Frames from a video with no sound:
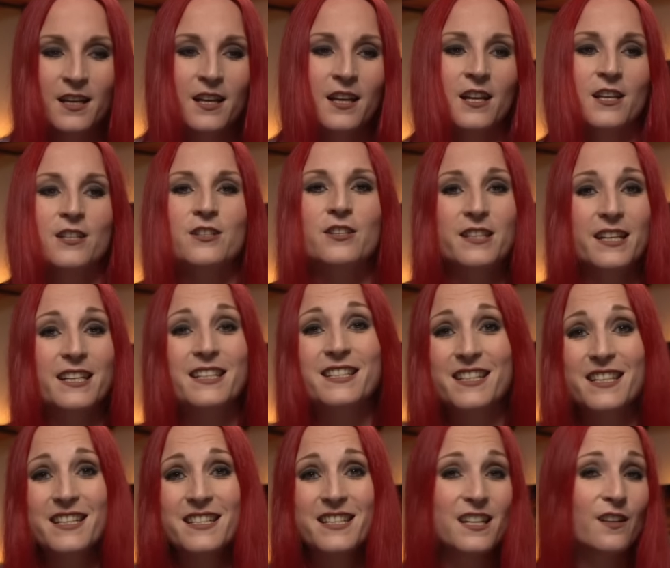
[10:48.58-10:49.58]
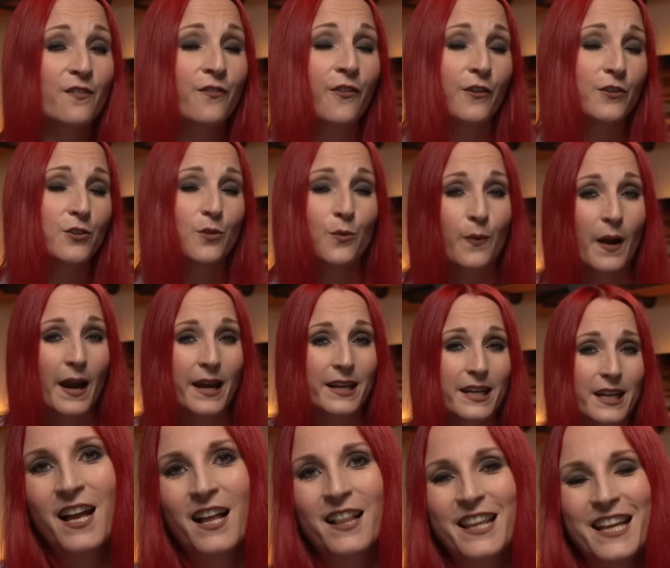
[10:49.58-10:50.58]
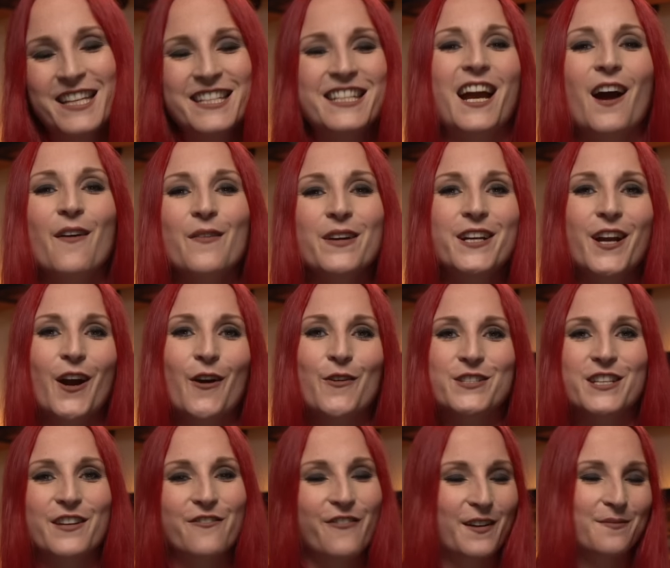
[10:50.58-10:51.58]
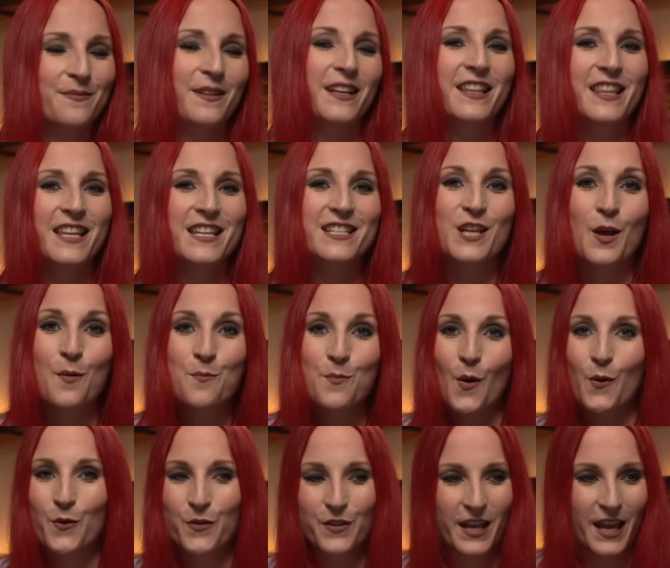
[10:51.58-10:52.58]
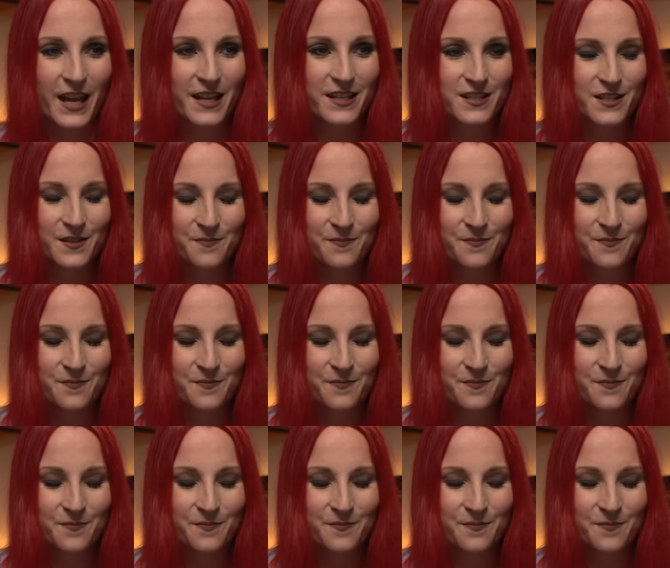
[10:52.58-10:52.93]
so this is it for the right hand. Let's see how it goes if I play this both hands.